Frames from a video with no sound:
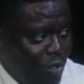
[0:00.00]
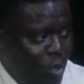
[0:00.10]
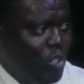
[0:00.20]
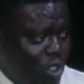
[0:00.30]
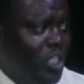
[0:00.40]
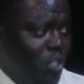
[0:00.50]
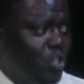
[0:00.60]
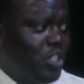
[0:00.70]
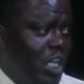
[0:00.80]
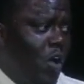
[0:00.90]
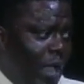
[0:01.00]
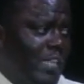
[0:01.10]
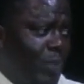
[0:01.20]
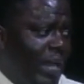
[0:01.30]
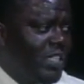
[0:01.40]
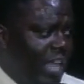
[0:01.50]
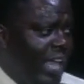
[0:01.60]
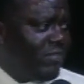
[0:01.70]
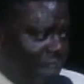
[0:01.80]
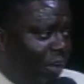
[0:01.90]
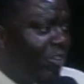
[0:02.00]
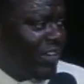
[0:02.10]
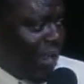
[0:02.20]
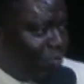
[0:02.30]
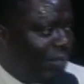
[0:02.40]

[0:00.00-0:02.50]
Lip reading: You see those X-rated tapes. Our